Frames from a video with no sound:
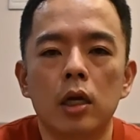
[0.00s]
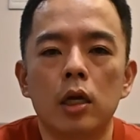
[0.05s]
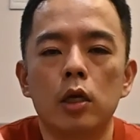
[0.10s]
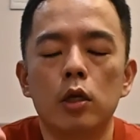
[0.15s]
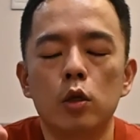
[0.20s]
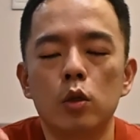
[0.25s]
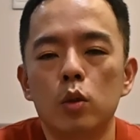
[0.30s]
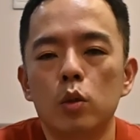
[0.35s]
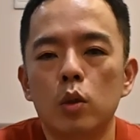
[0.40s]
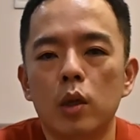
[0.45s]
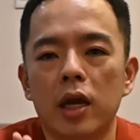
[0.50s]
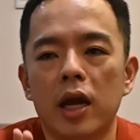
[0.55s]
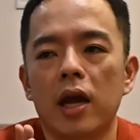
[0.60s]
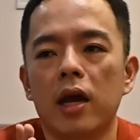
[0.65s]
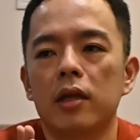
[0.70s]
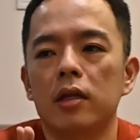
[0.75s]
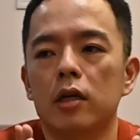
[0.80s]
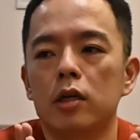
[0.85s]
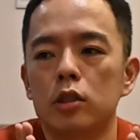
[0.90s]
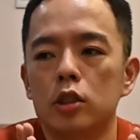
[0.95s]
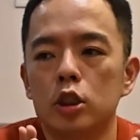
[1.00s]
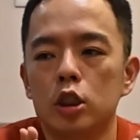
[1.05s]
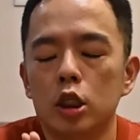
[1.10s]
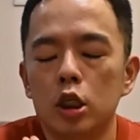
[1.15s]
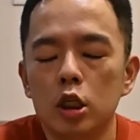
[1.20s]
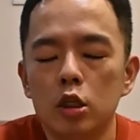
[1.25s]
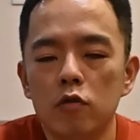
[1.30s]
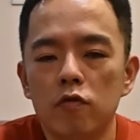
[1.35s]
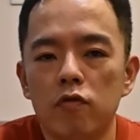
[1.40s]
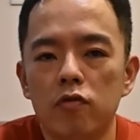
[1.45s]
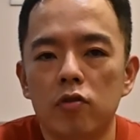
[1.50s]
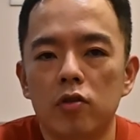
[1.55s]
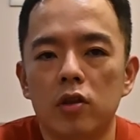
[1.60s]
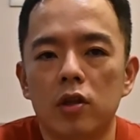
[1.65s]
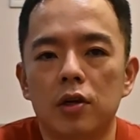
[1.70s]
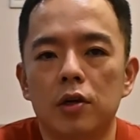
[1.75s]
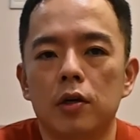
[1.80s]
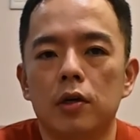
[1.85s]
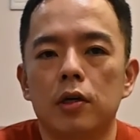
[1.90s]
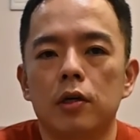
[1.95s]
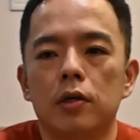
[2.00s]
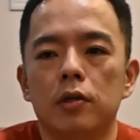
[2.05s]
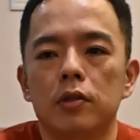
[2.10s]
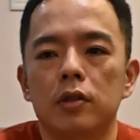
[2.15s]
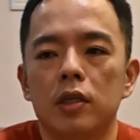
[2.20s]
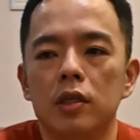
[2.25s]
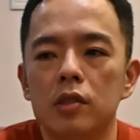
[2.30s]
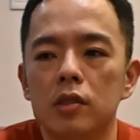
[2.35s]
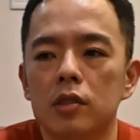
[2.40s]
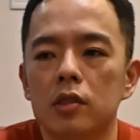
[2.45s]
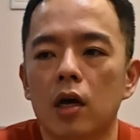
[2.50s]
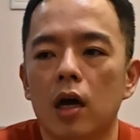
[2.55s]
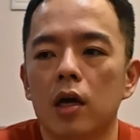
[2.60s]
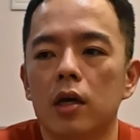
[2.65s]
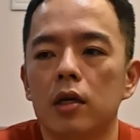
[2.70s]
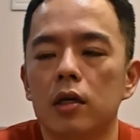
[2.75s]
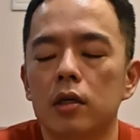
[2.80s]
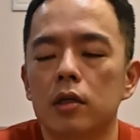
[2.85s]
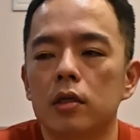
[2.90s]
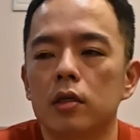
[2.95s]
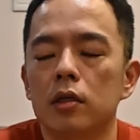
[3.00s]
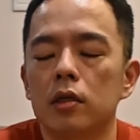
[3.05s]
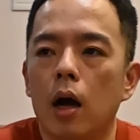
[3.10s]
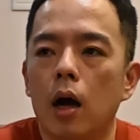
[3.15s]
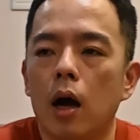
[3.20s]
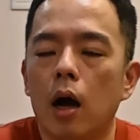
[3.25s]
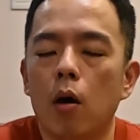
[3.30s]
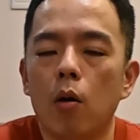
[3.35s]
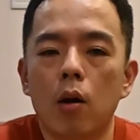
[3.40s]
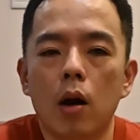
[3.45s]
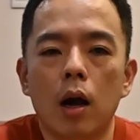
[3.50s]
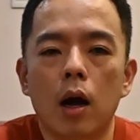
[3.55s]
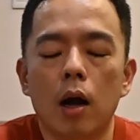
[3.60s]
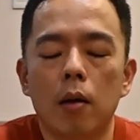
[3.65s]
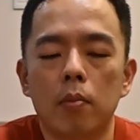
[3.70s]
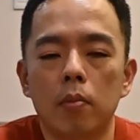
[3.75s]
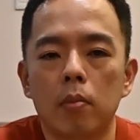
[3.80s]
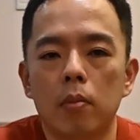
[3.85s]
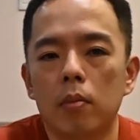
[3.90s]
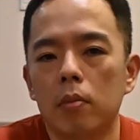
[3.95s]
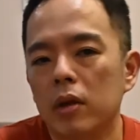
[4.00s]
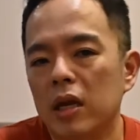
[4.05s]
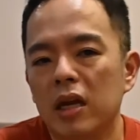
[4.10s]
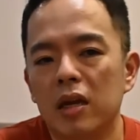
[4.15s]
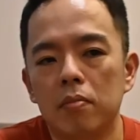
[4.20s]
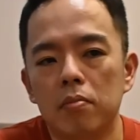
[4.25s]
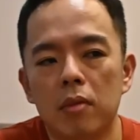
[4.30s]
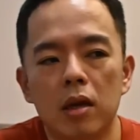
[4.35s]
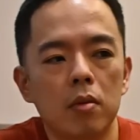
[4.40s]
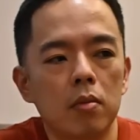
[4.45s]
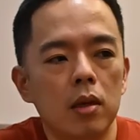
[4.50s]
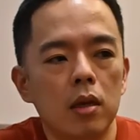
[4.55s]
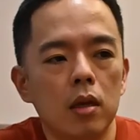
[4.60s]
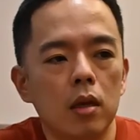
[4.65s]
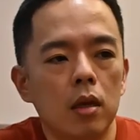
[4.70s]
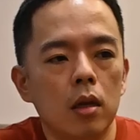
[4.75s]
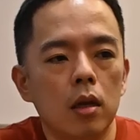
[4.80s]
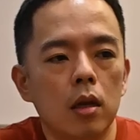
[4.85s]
You can achieve the desired outcome in maybe